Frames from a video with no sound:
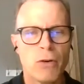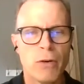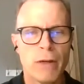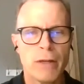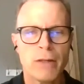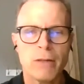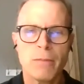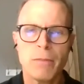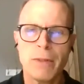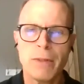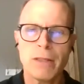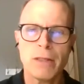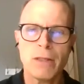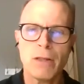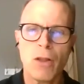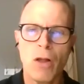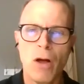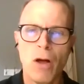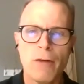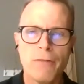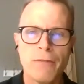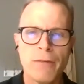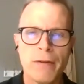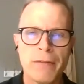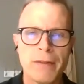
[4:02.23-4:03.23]
I could be a little
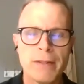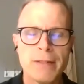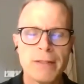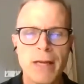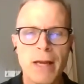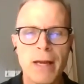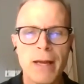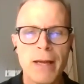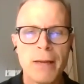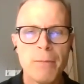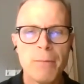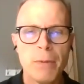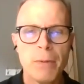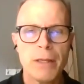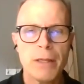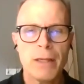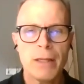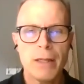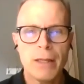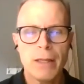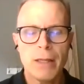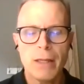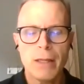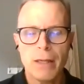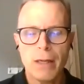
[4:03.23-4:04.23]
off on the time, but
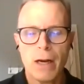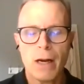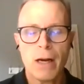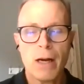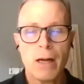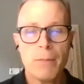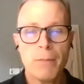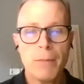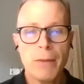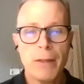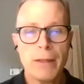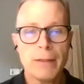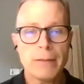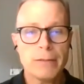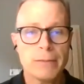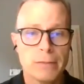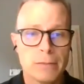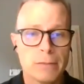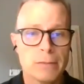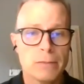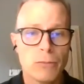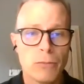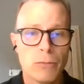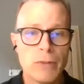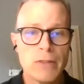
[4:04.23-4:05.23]
it
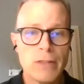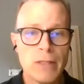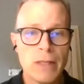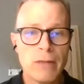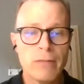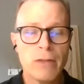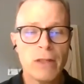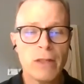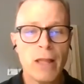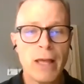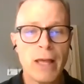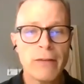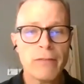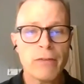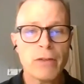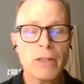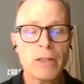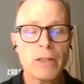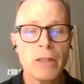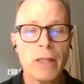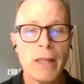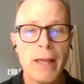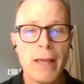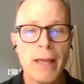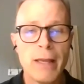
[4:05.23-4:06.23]
received a lot of
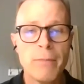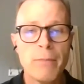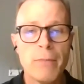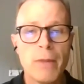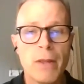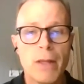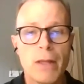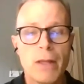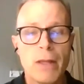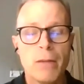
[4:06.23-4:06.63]
acclaim,